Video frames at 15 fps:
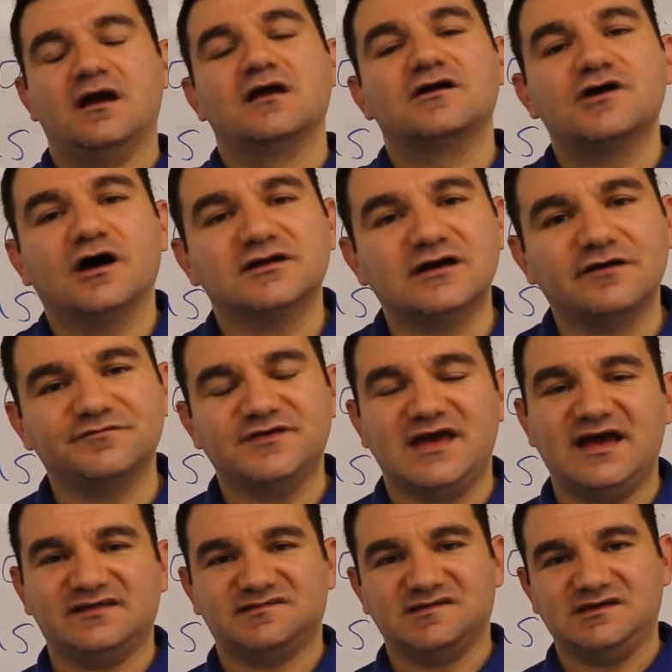Cut off the
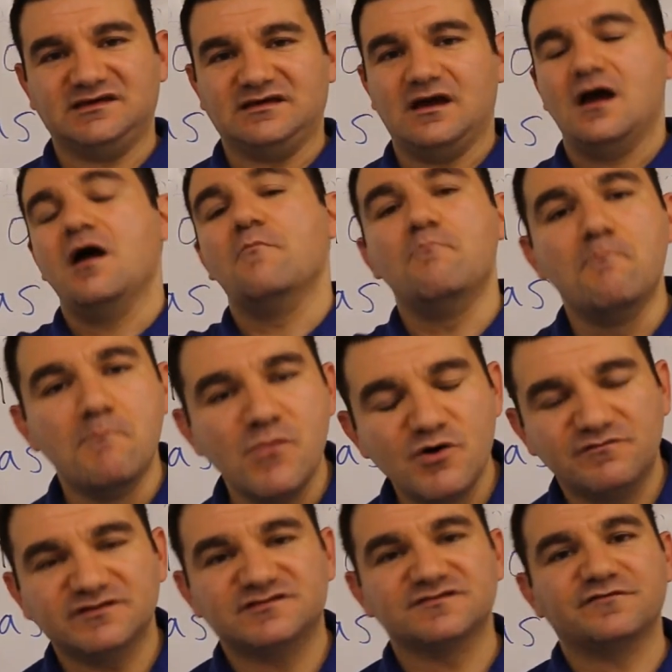SE, move
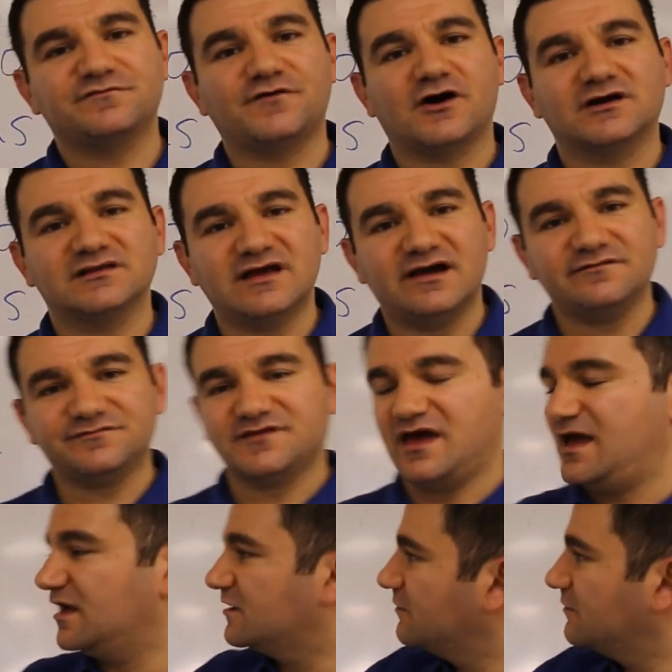it to the far left, and